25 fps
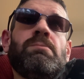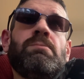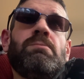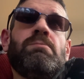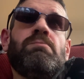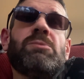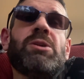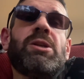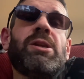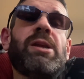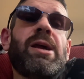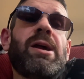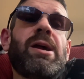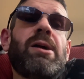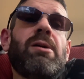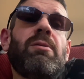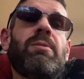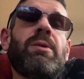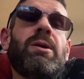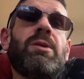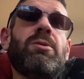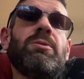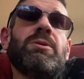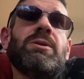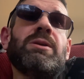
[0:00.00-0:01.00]
But now,
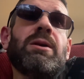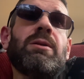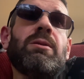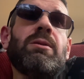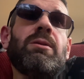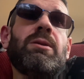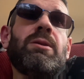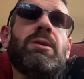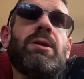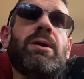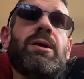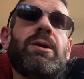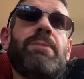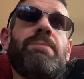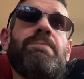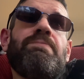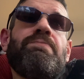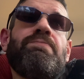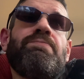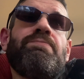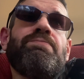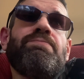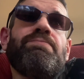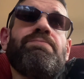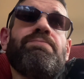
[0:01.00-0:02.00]
and they're selling like
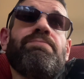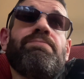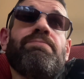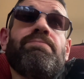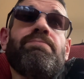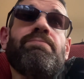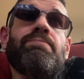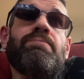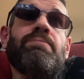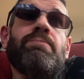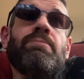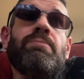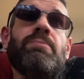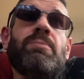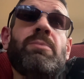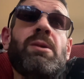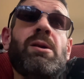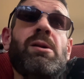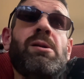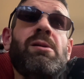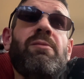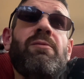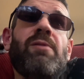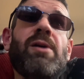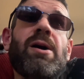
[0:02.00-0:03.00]

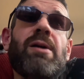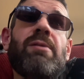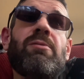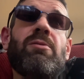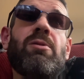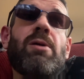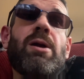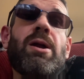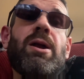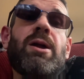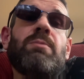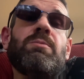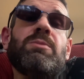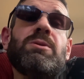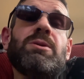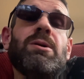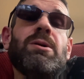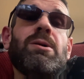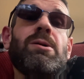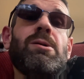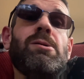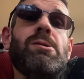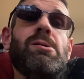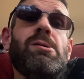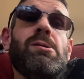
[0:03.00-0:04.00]
5 grams
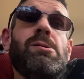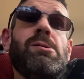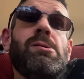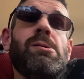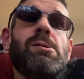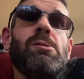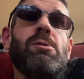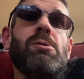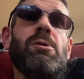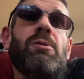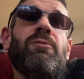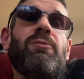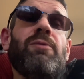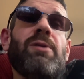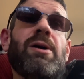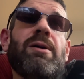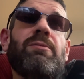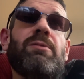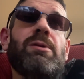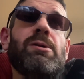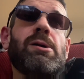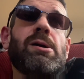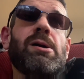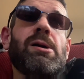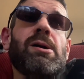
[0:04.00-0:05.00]
or
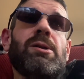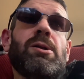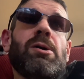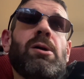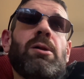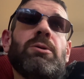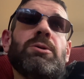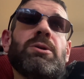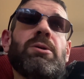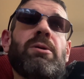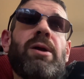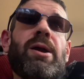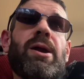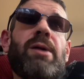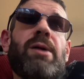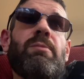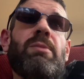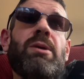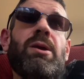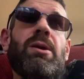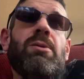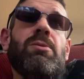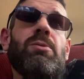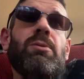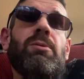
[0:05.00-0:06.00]
$5 a gram
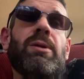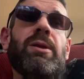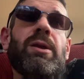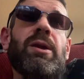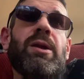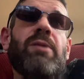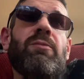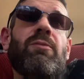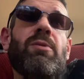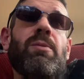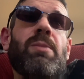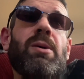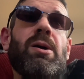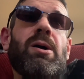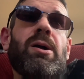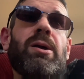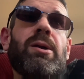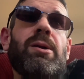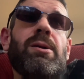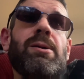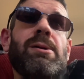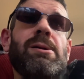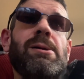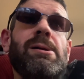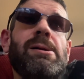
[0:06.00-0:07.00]
equal, like if you
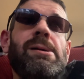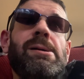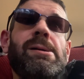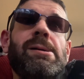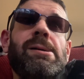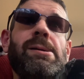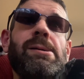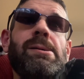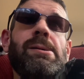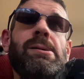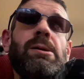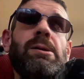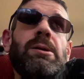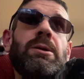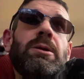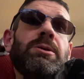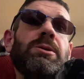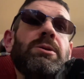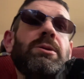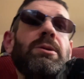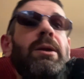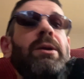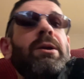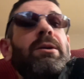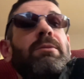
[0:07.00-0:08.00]
buy
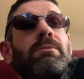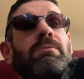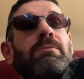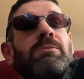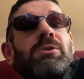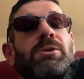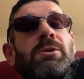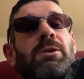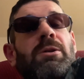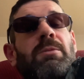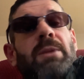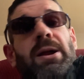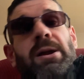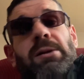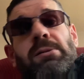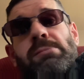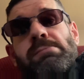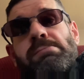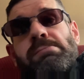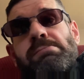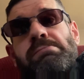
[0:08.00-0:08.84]
like a certain amount.